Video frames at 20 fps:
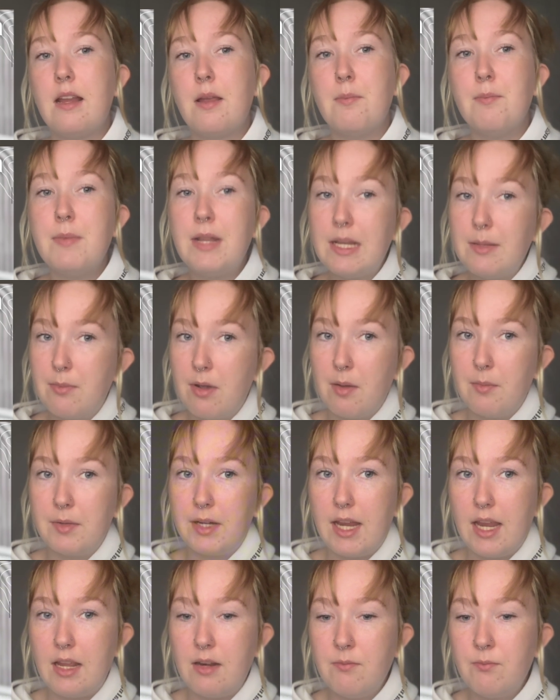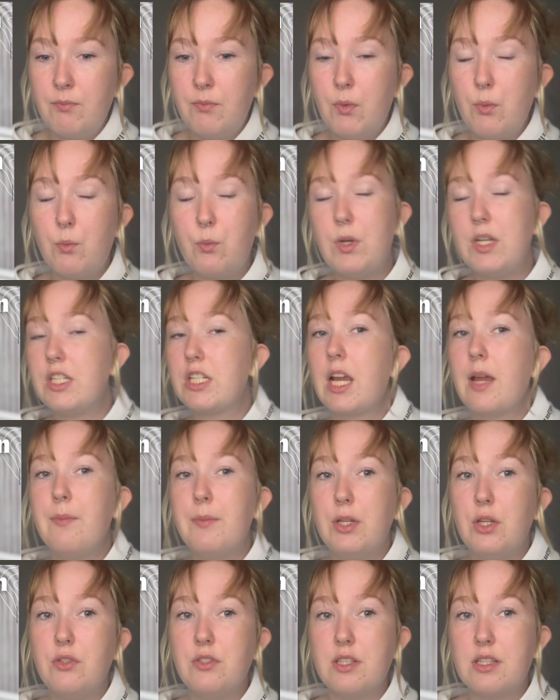mini pumpkin, which can be
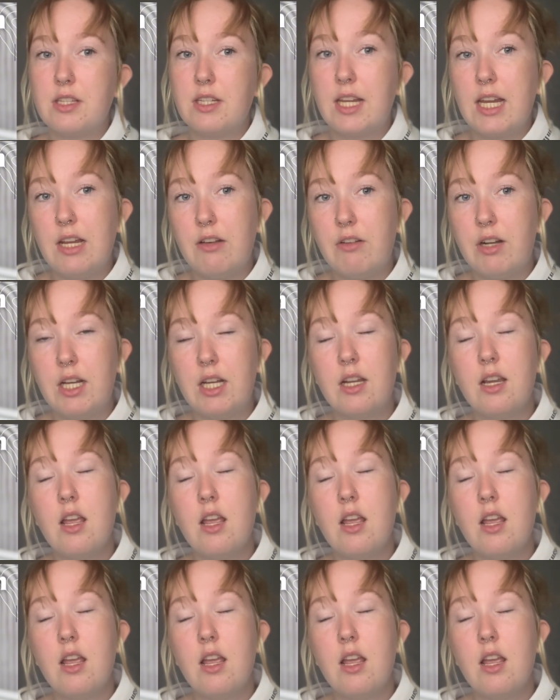used as a keyring.